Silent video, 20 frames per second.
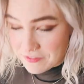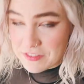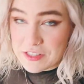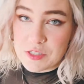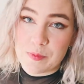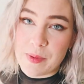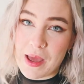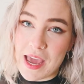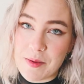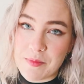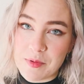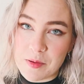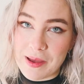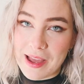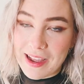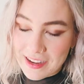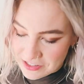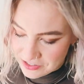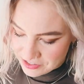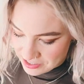have this paper
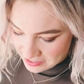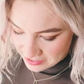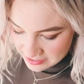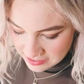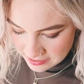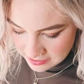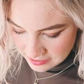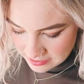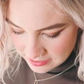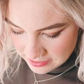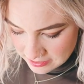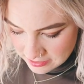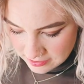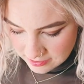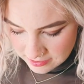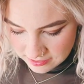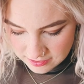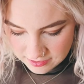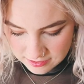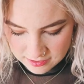packaging.
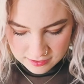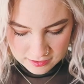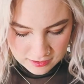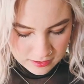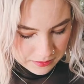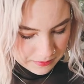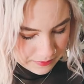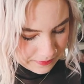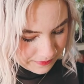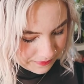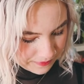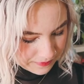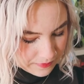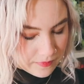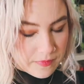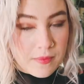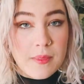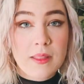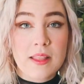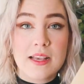Um,
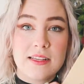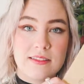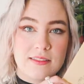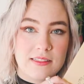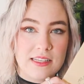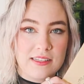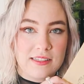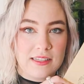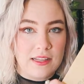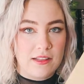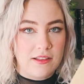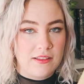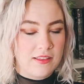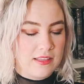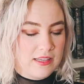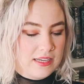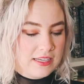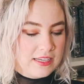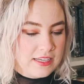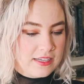it's this little
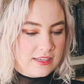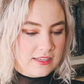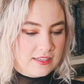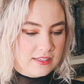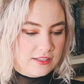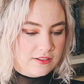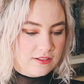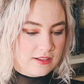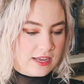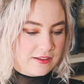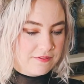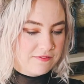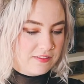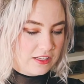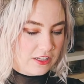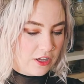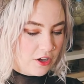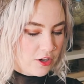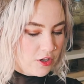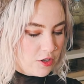thing, little
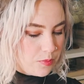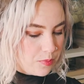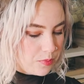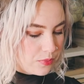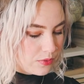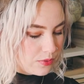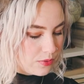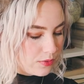envelope.